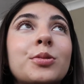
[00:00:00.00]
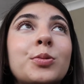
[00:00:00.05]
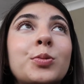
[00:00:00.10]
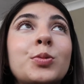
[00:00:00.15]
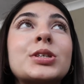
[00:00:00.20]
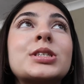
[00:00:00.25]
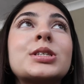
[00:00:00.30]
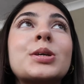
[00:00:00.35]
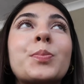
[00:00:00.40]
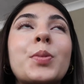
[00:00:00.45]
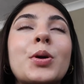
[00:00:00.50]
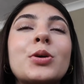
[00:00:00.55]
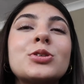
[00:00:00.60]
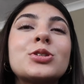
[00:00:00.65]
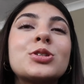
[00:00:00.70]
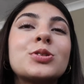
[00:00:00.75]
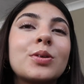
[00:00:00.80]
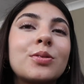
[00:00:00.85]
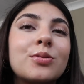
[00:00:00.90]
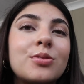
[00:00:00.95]
was
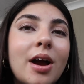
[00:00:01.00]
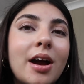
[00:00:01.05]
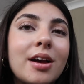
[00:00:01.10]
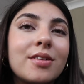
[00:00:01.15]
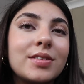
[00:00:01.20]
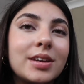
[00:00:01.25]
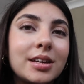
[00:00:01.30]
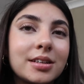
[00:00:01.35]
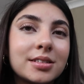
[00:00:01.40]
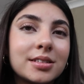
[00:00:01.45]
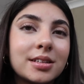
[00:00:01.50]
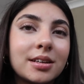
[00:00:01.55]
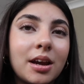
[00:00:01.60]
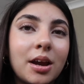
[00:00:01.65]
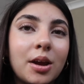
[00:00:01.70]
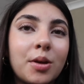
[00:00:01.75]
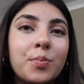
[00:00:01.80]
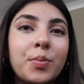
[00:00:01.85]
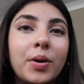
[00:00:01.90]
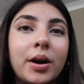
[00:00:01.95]
supposed to arrive
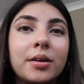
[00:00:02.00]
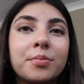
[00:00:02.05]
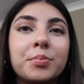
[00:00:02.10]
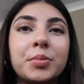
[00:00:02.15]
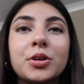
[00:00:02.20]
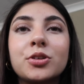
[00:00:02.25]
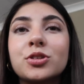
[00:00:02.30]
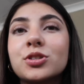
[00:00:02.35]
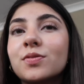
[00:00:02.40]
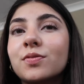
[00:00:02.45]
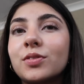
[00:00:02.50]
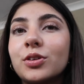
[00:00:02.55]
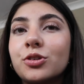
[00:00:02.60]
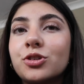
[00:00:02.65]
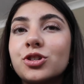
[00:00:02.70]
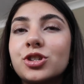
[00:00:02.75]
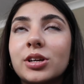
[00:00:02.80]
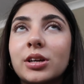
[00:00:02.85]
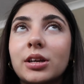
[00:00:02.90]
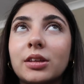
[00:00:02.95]
yesterday, but because of
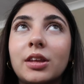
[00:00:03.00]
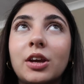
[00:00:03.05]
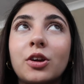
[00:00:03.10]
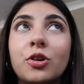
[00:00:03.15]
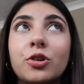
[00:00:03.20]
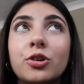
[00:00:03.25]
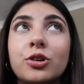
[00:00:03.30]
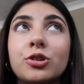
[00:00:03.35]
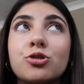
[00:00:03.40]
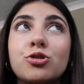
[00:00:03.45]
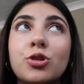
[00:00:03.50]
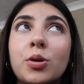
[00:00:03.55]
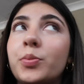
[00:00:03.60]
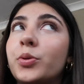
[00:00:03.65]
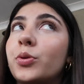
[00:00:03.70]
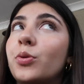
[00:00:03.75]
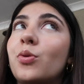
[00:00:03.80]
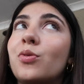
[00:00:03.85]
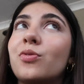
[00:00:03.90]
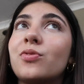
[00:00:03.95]
load shedding, they couldn't drop
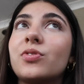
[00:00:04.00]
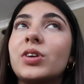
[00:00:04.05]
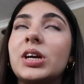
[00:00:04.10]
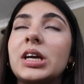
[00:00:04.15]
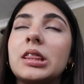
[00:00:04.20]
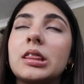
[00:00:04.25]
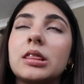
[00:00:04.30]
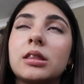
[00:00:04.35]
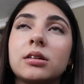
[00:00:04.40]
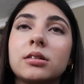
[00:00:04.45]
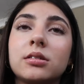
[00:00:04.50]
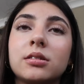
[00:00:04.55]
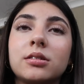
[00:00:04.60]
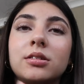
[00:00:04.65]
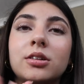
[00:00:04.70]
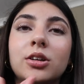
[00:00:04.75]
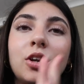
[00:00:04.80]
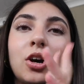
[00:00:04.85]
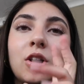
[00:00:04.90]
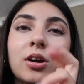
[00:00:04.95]
it off in
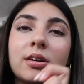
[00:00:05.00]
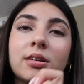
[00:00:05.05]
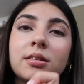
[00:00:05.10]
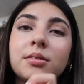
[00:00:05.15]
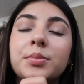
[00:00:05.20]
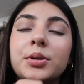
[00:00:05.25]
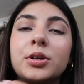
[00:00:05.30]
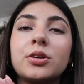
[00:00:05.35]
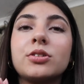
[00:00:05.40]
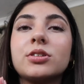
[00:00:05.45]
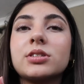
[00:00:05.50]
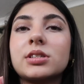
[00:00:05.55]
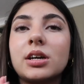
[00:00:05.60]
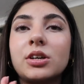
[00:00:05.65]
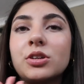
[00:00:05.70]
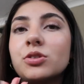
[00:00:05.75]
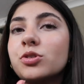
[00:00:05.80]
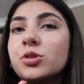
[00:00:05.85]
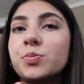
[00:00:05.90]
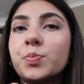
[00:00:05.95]
the locker because I
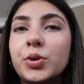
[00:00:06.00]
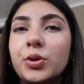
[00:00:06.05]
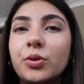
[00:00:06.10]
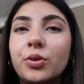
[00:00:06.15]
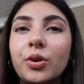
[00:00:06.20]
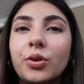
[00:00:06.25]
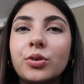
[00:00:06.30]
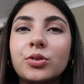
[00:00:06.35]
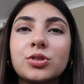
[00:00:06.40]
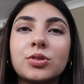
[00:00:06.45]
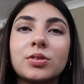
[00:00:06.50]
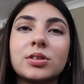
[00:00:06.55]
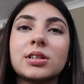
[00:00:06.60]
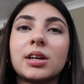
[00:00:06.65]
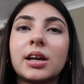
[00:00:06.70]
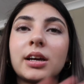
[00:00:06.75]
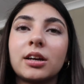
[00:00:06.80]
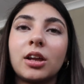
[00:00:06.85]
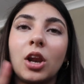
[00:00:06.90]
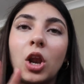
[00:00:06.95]
use Pudo, so it's
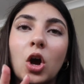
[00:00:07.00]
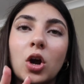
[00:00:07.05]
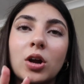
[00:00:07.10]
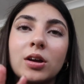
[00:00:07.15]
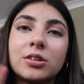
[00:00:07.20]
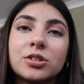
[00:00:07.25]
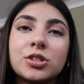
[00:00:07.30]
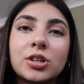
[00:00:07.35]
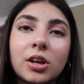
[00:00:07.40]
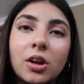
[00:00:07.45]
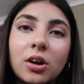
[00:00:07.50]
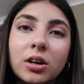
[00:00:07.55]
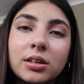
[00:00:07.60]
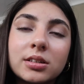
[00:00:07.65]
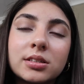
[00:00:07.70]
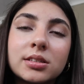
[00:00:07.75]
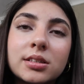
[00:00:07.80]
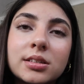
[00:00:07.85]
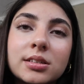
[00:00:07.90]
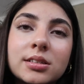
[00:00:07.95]
like a locker-to-locker
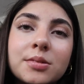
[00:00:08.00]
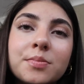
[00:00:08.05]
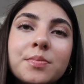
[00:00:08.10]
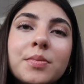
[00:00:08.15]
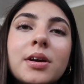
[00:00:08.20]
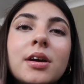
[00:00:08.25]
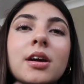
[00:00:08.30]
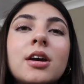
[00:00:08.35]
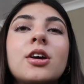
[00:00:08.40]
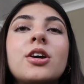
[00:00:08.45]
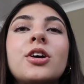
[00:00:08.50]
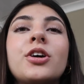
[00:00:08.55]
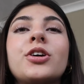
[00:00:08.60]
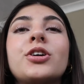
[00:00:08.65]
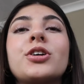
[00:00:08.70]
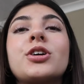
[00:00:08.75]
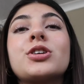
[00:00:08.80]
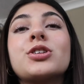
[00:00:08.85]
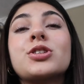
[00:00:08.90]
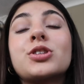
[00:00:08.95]
system.
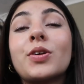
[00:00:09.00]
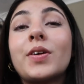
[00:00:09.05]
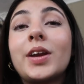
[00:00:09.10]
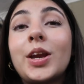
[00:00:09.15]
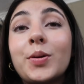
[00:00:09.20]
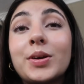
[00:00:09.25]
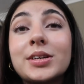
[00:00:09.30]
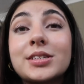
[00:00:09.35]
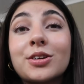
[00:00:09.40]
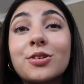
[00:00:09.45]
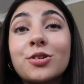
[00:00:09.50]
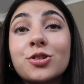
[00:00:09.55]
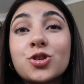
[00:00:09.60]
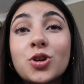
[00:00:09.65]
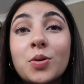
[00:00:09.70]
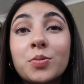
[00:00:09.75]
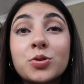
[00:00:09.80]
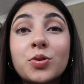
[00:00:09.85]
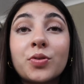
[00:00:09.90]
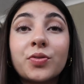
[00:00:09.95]
So anyways, it got
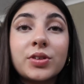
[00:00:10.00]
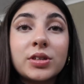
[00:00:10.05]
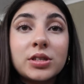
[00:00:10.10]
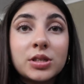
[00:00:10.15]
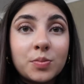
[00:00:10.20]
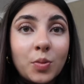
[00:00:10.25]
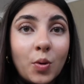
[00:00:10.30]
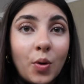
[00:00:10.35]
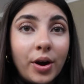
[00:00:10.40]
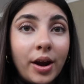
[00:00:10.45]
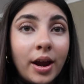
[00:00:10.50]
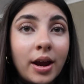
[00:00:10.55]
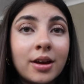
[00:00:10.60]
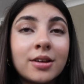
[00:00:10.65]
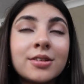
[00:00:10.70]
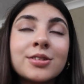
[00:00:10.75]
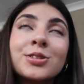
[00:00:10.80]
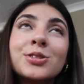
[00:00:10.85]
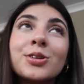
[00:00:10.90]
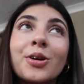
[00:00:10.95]
dropped off this
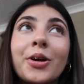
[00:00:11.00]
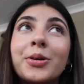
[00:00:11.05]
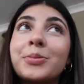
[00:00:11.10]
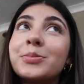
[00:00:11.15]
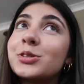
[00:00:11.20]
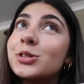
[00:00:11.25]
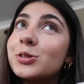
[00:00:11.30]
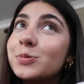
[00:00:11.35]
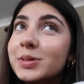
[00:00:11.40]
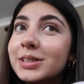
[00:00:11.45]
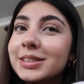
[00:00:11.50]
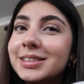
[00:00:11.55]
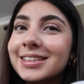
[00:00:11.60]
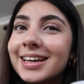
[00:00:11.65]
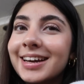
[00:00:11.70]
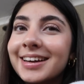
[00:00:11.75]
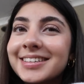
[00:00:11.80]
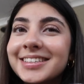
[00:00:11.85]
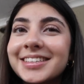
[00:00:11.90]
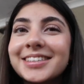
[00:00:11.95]
morning, so I'm super
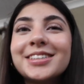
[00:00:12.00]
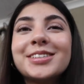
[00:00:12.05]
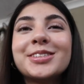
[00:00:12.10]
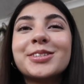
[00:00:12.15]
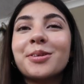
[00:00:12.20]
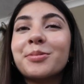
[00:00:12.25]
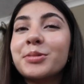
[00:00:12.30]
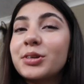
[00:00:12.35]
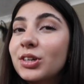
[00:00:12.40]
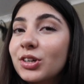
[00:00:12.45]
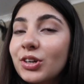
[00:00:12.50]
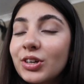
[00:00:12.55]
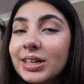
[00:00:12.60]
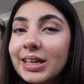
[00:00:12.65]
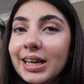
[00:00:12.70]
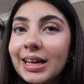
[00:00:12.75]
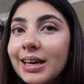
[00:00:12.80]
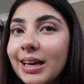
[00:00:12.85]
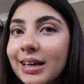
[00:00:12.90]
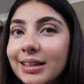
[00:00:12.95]
excited. So I'm gonna go and
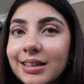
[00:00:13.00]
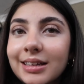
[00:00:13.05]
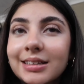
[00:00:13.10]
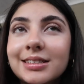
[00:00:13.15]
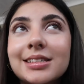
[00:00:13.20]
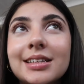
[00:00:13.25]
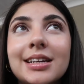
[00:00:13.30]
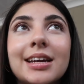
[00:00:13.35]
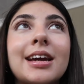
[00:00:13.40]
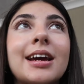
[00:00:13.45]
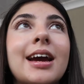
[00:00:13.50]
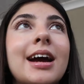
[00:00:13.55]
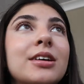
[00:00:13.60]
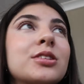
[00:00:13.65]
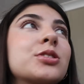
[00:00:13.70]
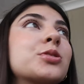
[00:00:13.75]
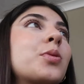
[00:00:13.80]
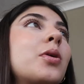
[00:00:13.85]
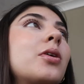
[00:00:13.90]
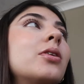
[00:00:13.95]
collect that today
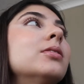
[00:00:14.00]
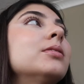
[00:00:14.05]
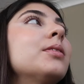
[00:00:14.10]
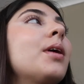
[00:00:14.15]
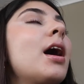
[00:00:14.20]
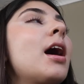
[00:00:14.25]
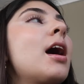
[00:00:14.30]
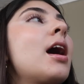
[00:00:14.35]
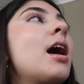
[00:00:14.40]
as well.